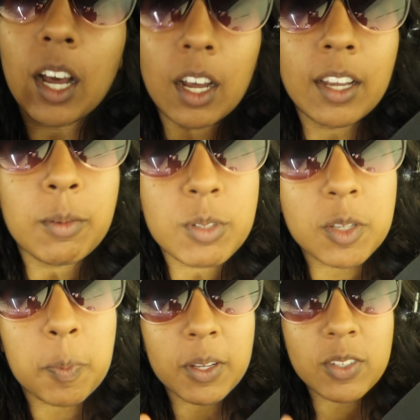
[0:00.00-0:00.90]
I'm
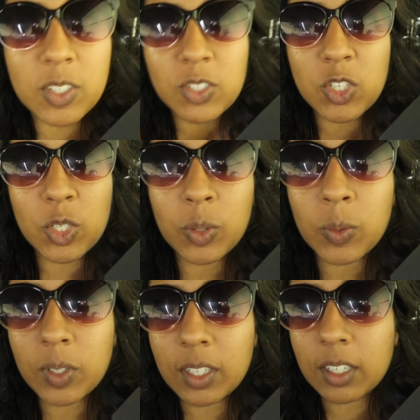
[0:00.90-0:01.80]
supposed to do
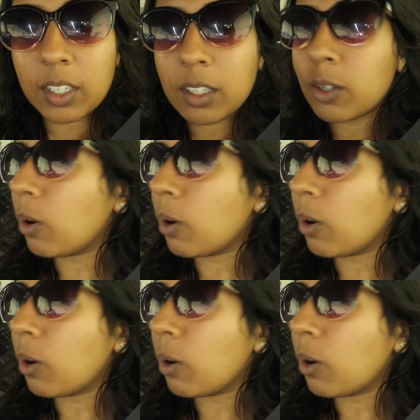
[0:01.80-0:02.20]
a